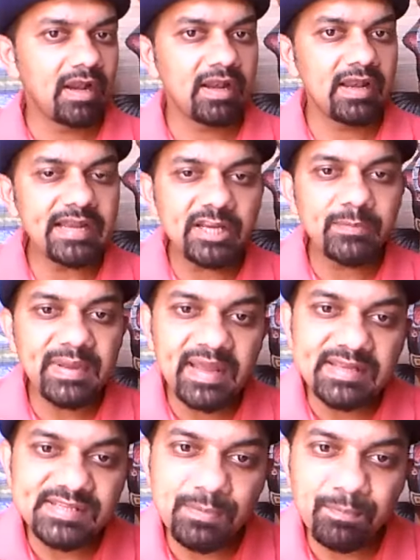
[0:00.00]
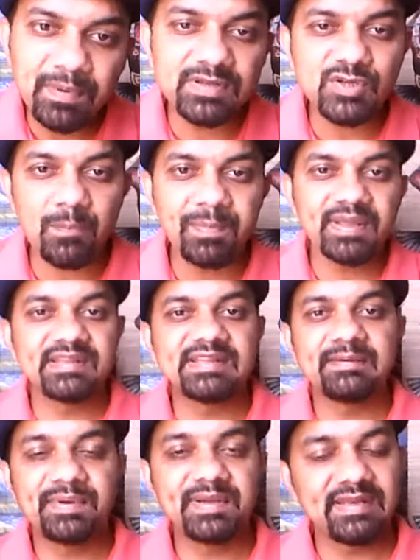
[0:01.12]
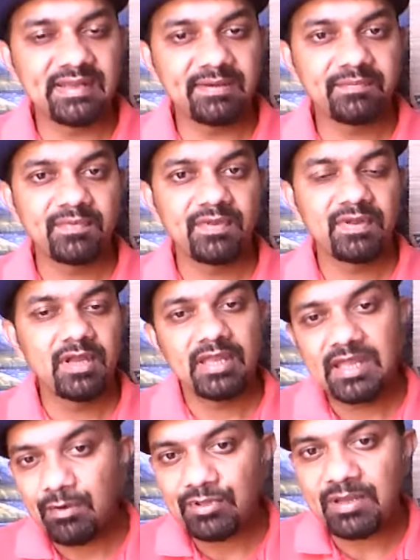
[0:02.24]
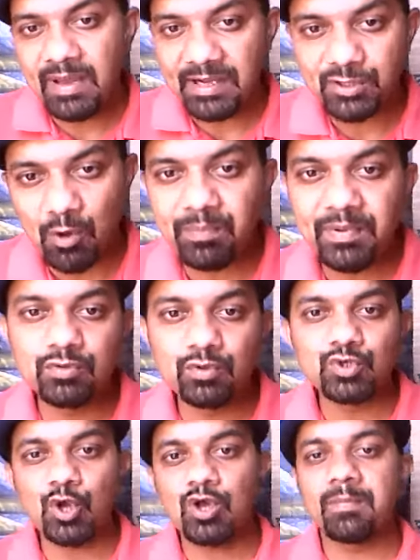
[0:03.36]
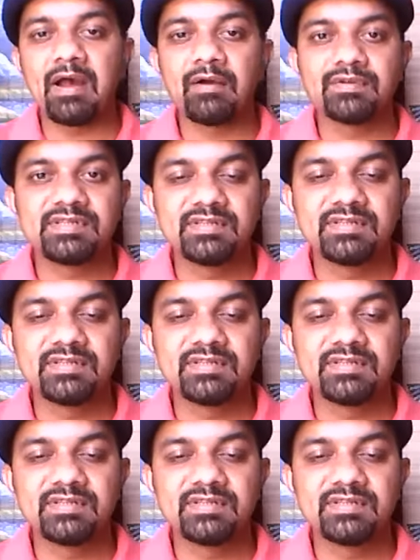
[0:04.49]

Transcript: Let it be a simple topic in the beginning. Give them a topic to talk about,